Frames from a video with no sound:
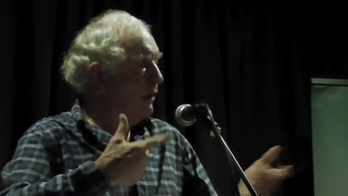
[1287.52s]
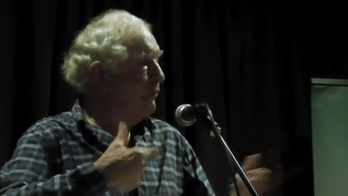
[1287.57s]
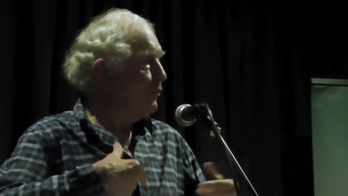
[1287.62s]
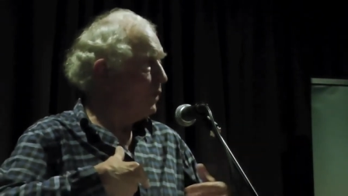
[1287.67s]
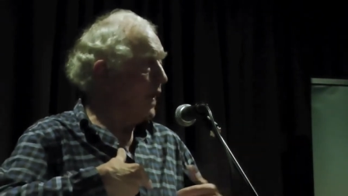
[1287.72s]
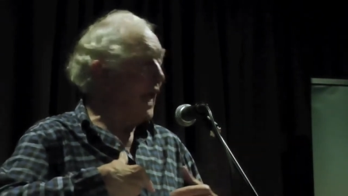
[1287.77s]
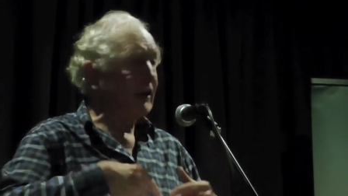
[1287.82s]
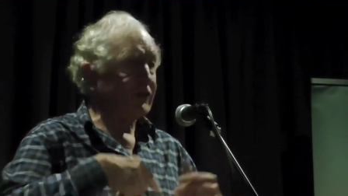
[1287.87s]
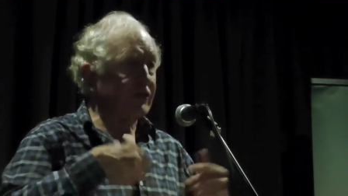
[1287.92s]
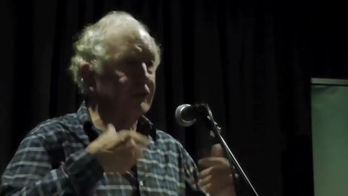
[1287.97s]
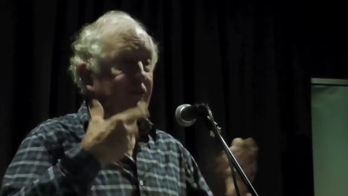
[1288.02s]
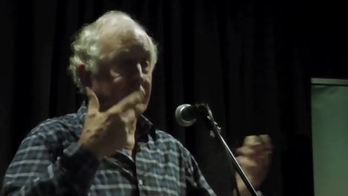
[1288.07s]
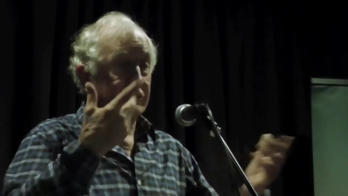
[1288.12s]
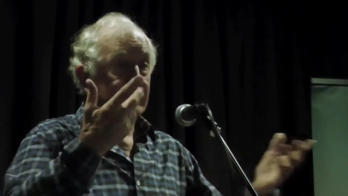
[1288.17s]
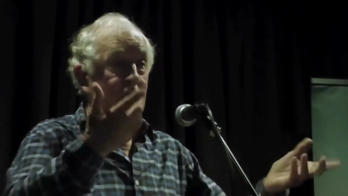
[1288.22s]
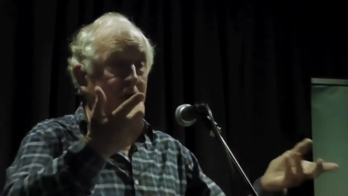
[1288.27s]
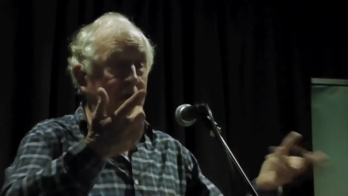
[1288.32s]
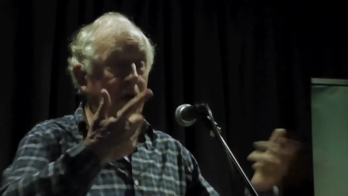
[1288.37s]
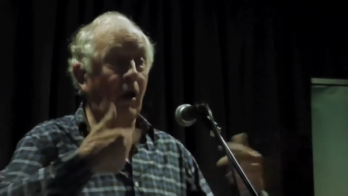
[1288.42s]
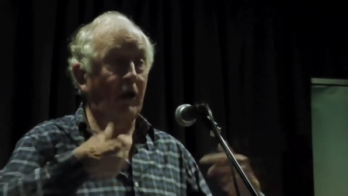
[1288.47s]
of the reactions is
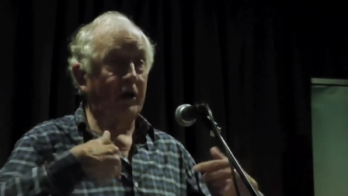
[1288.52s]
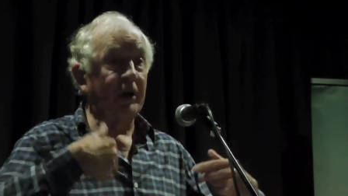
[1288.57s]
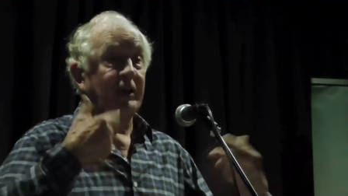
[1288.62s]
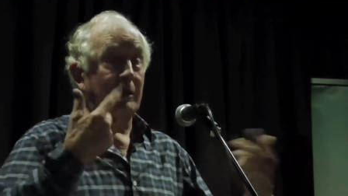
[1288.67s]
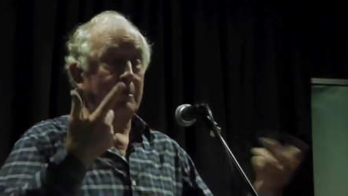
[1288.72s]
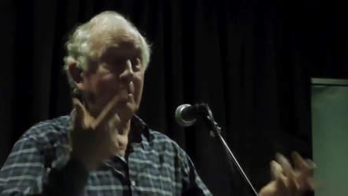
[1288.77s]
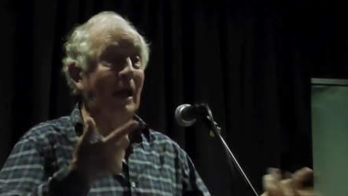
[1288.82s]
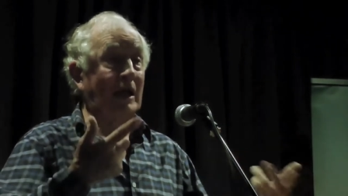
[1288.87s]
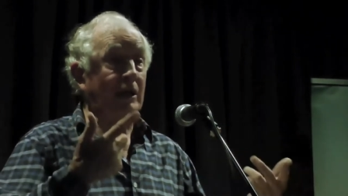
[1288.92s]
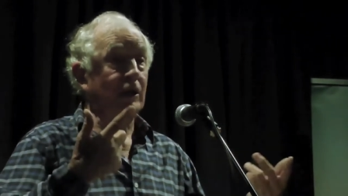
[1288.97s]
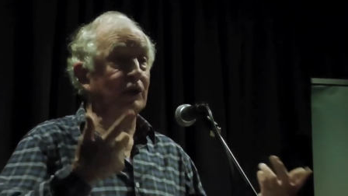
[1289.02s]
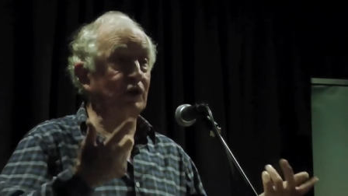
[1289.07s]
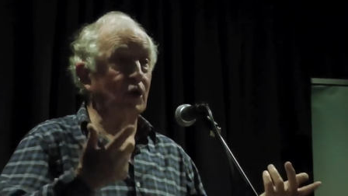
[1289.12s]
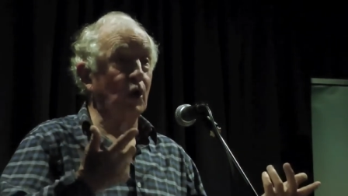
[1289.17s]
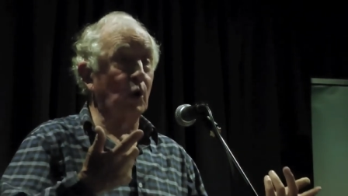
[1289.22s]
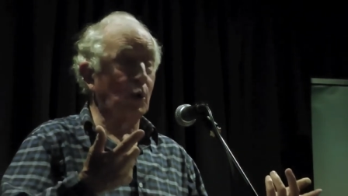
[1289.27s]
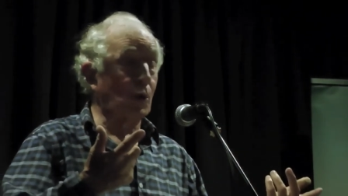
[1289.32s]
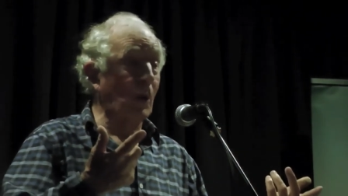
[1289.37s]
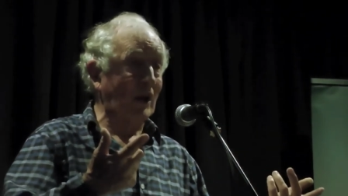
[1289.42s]
going to depend on your